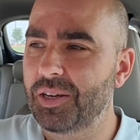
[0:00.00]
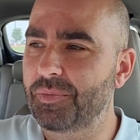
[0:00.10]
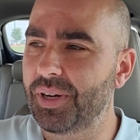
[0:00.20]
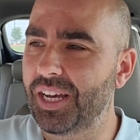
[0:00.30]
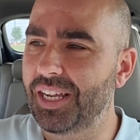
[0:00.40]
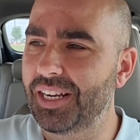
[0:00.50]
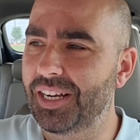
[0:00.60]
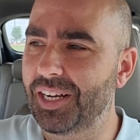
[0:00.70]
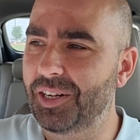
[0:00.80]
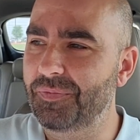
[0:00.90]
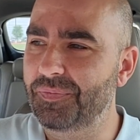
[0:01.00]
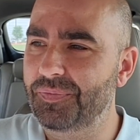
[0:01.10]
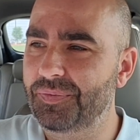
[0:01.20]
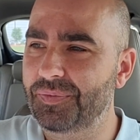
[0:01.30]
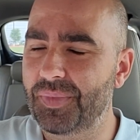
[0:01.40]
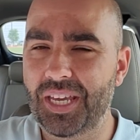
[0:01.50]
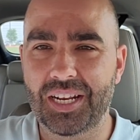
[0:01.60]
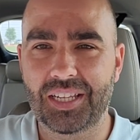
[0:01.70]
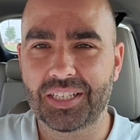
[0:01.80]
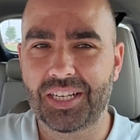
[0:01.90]
But man,
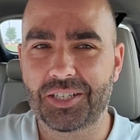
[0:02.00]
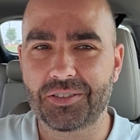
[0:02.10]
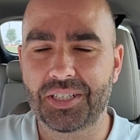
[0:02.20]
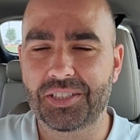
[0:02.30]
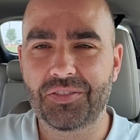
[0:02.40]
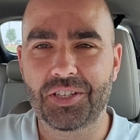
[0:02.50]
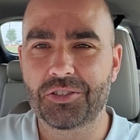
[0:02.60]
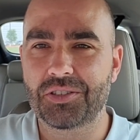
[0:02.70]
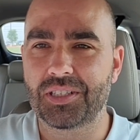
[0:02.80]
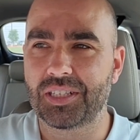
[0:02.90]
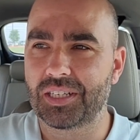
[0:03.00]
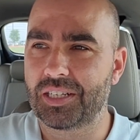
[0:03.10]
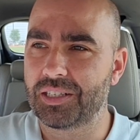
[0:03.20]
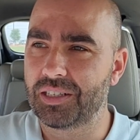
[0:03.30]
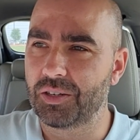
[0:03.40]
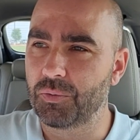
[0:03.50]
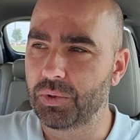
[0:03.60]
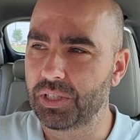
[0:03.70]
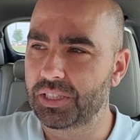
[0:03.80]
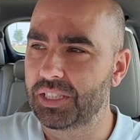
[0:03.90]
I like natural light. It's even interesting, like here at
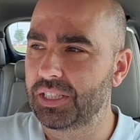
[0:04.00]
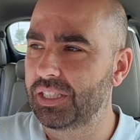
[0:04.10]
work.